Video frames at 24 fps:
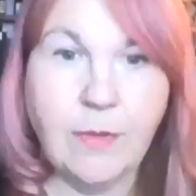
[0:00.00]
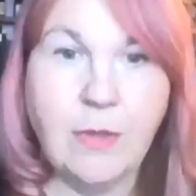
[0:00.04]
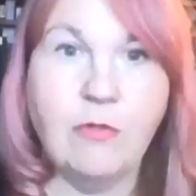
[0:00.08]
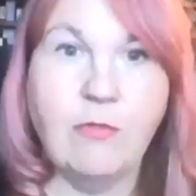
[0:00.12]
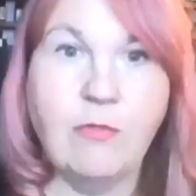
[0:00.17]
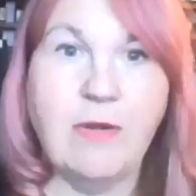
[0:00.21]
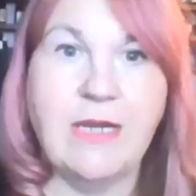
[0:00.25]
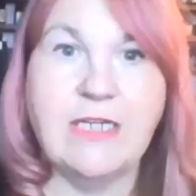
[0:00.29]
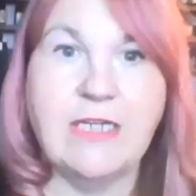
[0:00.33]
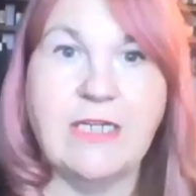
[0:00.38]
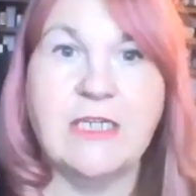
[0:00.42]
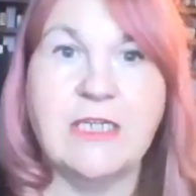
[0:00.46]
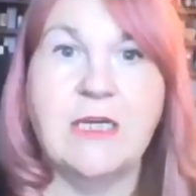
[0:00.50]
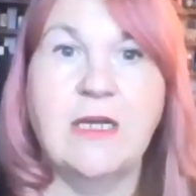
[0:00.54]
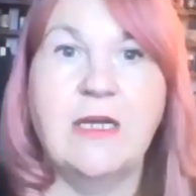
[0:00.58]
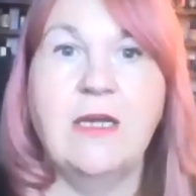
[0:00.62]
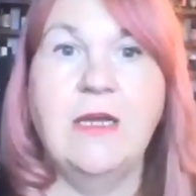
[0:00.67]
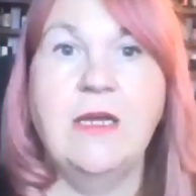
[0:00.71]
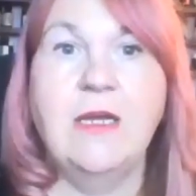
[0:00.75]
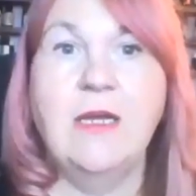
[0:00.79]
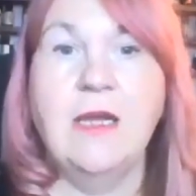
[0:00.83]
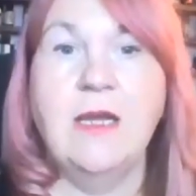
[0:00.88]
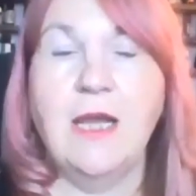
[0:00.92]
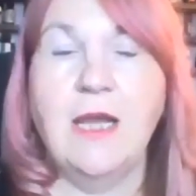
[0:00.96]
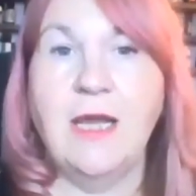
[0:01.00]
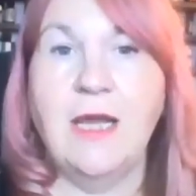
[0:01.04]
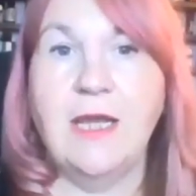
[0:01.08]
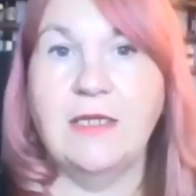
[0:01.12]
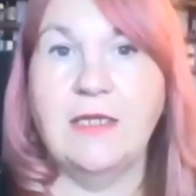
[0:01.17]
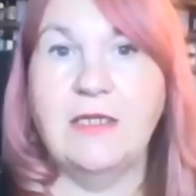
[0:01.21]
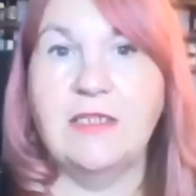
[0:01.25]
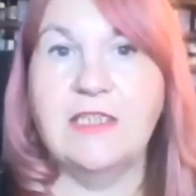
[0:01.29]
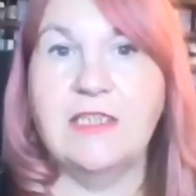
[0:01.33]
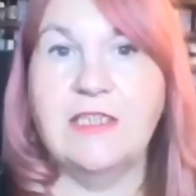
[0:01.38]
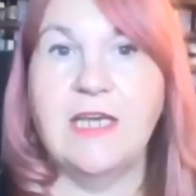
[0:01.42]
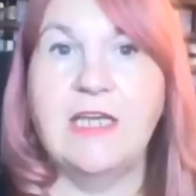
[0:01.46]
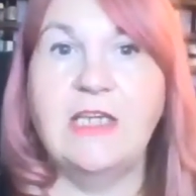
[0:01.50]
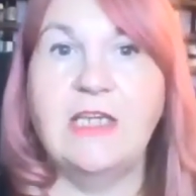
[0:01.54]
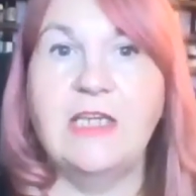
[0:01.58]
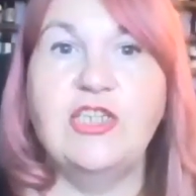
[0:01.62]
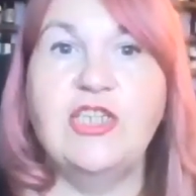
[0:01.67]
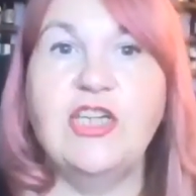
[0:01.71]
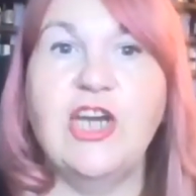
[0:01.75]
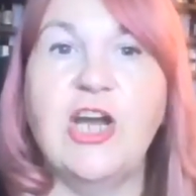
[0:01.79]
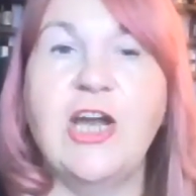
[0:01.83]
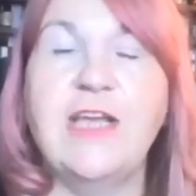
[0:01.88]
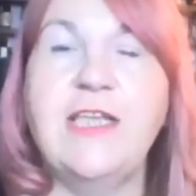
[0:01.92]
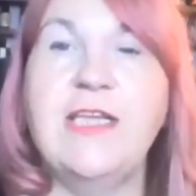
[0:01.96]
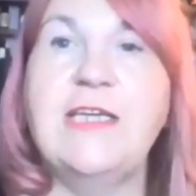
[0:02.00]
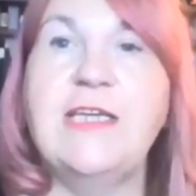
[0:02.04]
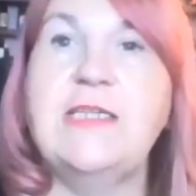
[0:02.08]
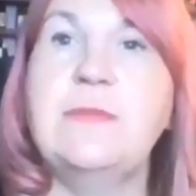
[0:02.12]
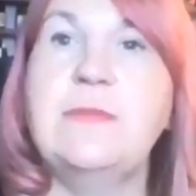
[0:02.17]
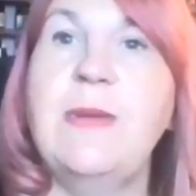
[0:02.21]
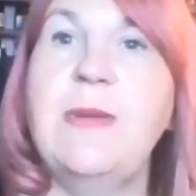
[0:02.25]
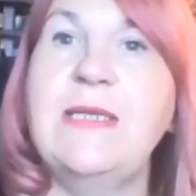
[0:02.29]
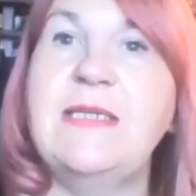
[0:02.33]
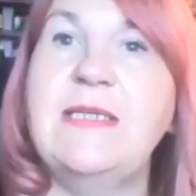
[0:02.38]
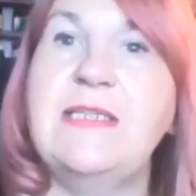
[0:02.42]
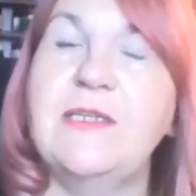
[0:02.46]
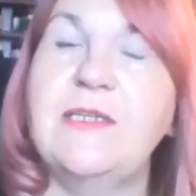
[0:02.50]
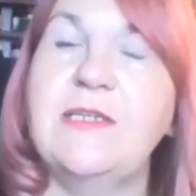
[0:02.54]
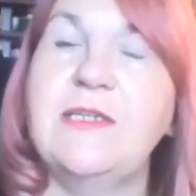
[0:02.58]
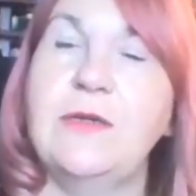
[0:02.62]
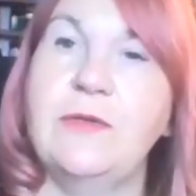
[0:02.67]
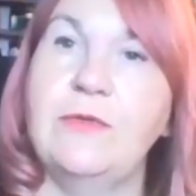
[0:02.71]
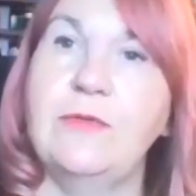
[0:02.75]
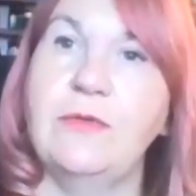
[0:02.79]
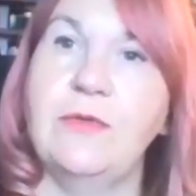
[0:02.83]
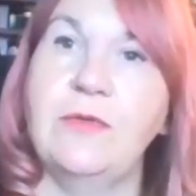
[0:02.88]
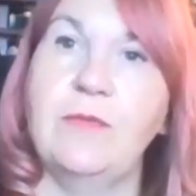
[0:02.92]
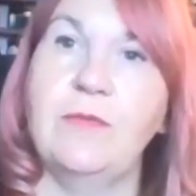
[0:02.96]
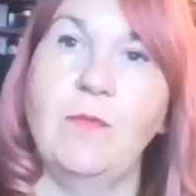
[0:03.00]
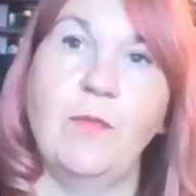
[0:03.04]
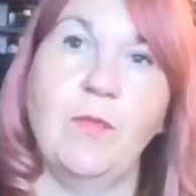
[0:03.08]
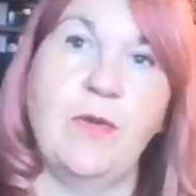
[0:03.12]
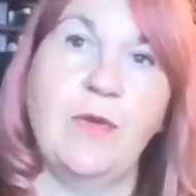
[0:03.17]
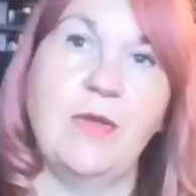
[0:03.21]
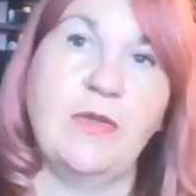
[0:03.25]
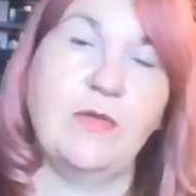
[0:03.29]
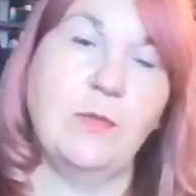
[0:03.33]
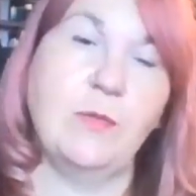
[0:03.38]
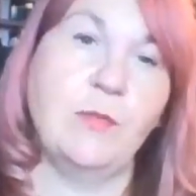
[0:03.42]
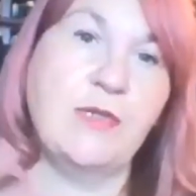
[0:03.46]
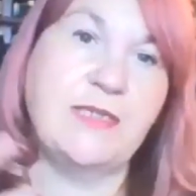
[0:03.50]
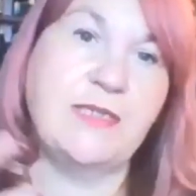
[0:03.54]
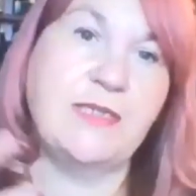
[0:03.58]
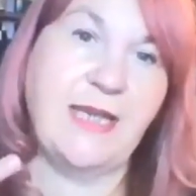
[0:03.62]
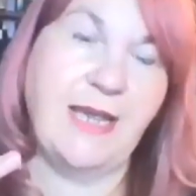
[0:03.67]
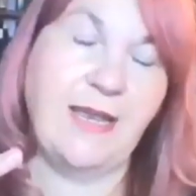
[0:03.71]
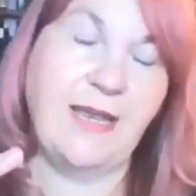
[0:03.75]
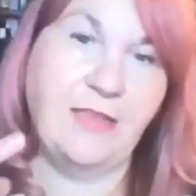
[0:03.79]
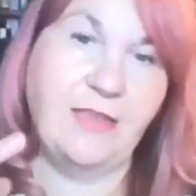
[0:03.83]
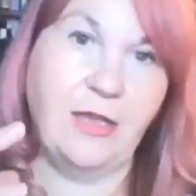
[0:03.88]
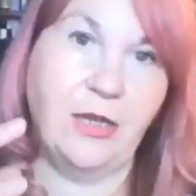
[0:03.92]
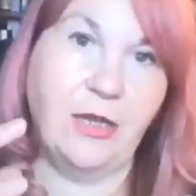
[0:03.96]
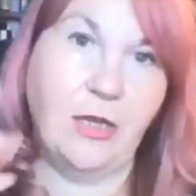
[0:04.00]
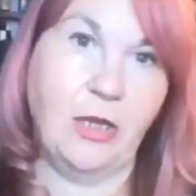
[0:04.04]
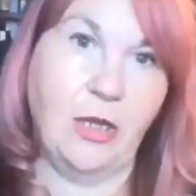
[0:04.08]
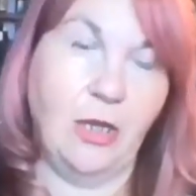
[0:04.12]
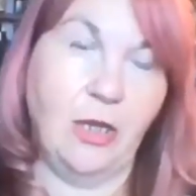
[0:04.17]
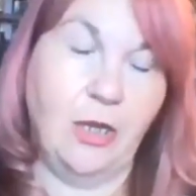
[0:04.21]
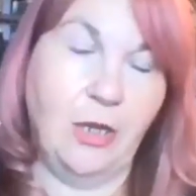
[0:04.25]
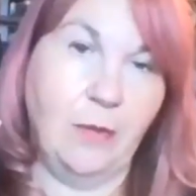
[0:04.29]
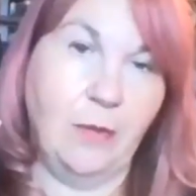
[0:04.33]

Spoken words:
agreed. And in Chinese medicine, we say that